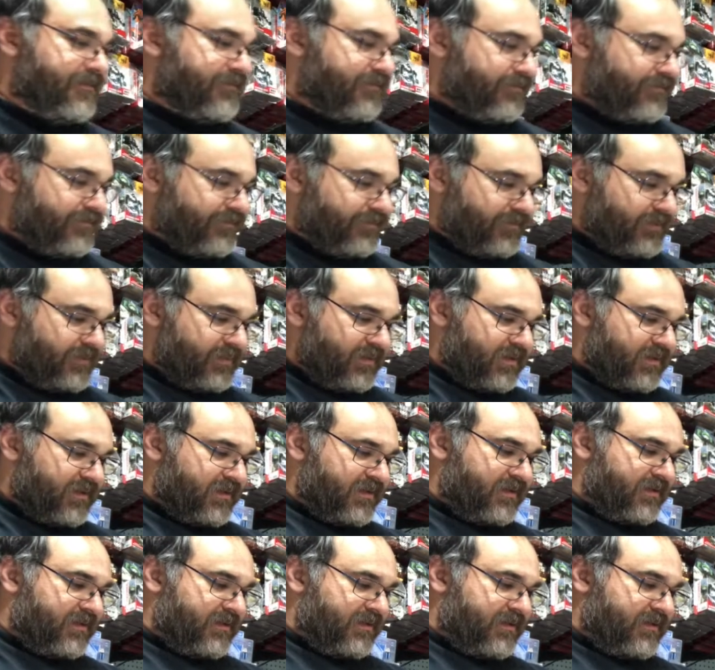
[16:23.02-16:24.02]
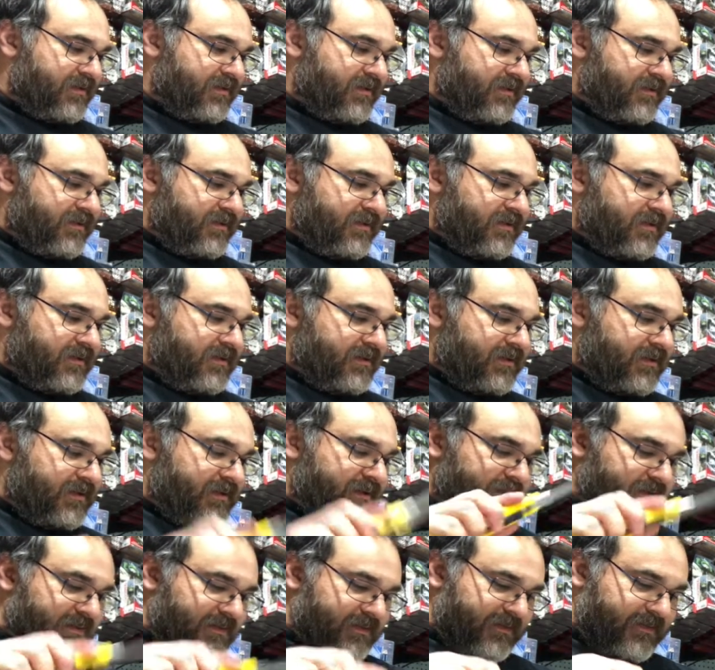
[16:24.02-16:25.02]

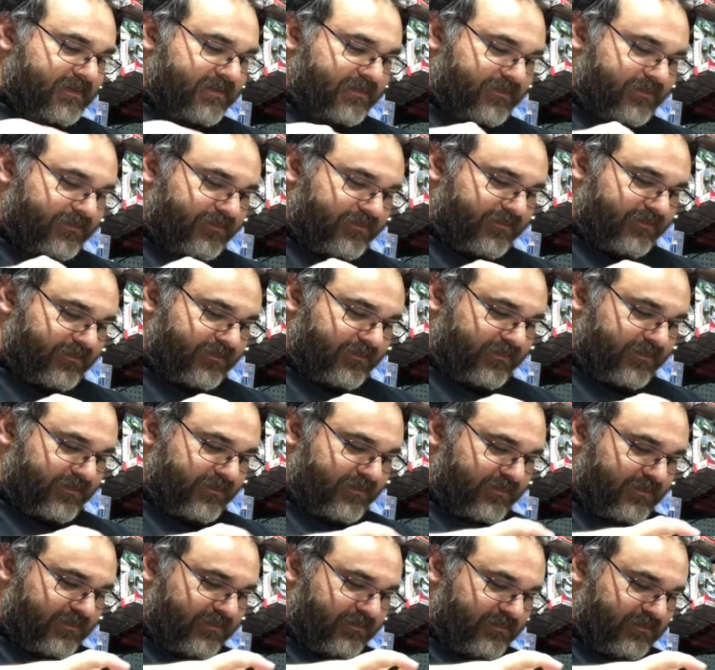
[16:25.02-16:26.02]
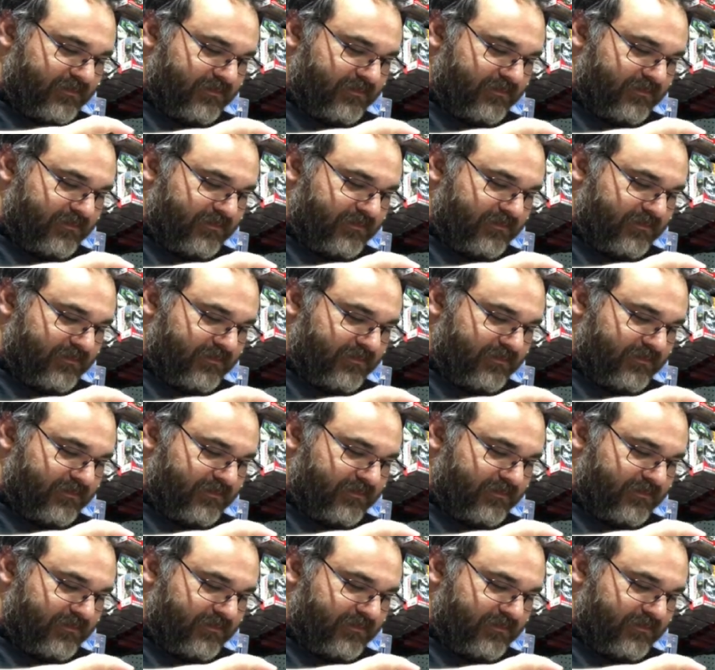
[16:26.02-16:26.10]
(silence)